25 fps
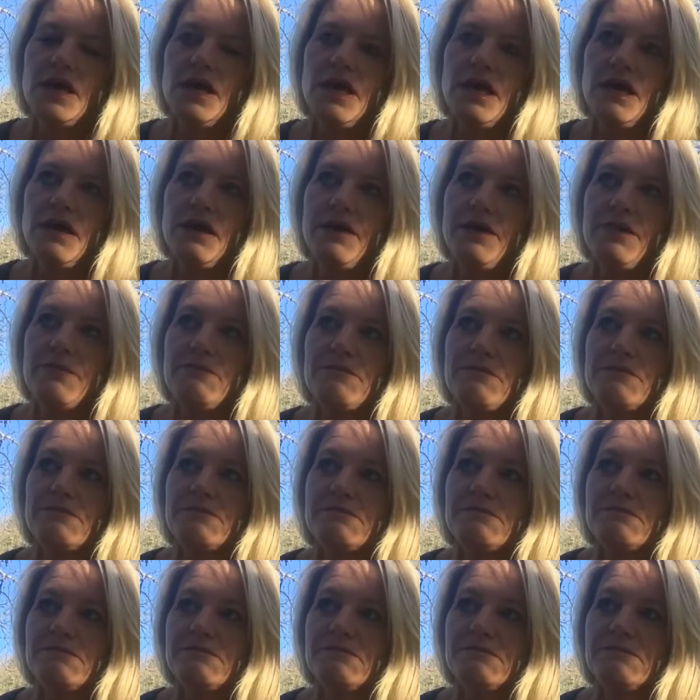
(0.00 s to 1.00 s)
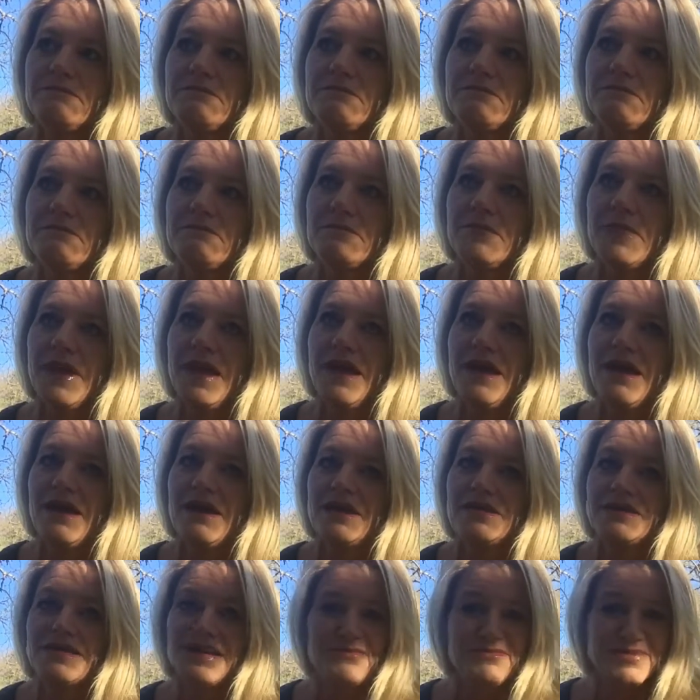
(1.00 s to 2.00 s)
and
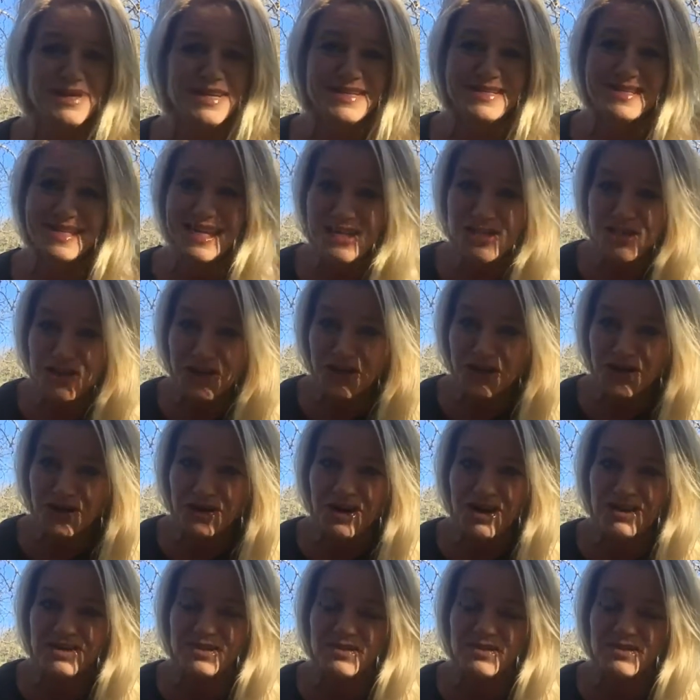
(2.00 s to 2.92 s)
I've been a teacher.